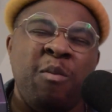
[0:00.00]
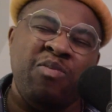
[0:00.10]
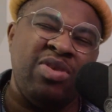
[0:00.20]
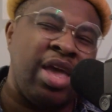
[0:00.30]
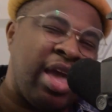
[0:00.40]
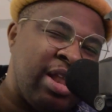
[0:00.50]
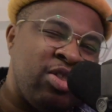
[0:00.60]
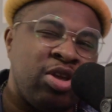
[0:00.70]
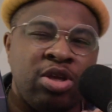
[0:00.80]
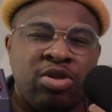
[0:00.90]
tend
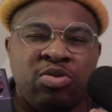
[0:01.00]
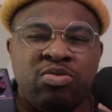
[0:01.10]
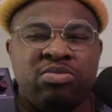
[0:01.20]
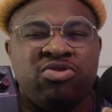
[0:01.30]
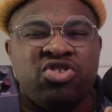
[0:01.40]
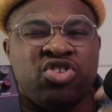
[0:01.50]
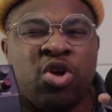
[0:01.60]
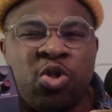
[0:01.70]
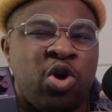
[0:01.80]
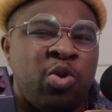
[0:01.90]
to
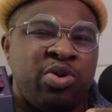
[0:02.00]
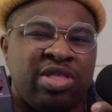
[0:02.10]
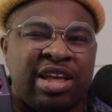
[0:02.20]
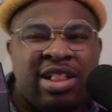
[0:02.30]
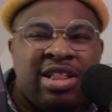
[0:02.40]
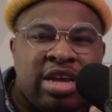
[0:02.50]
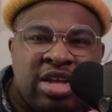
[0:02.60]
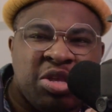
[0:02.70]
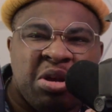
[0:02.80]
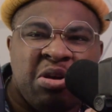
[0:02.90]
solo with like
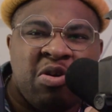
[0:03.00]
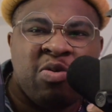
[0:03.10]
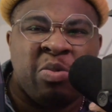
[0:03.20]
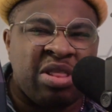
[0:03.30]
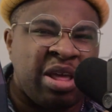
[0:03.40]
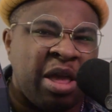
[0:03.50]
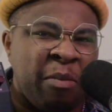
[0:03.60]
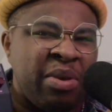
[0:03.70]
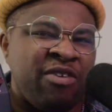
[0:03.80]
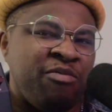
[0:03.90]
clean tone with like a
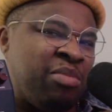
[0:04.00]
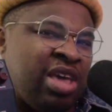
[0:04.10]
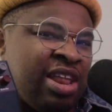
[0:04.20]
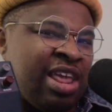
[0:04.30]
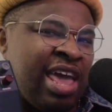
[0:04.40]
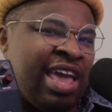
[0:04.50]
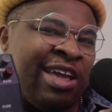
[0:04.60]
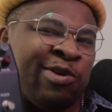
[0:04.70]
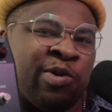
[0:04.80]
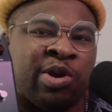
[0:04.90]
bit of mid
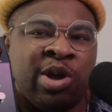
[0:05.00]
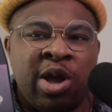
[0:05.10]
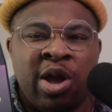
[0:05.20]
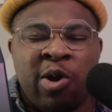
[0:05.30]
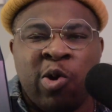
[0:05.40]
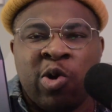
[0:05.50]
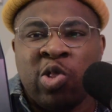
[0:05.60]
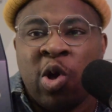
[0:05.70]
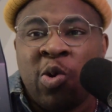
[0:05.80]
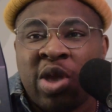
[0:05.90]
gain or
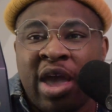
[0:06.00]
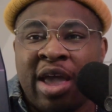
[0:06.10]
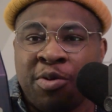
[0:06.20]
low gain